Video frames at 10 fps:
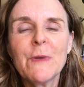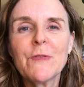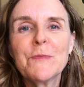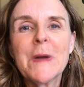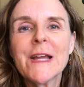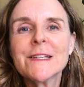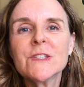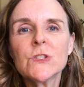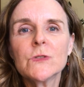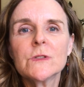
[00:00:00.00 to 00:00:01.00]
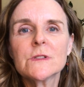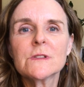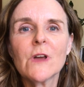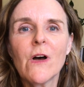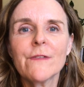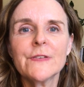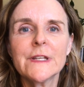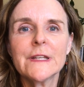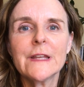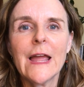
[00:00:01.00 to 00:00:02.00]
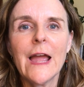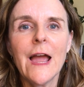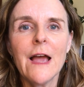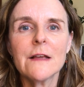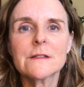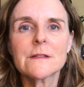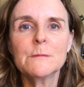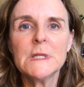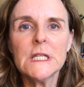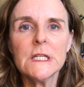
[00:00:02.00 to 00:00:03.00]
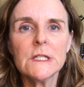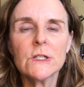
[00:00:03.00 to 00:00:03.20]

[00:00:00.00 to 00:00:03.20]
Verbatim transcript: of my students often ask me,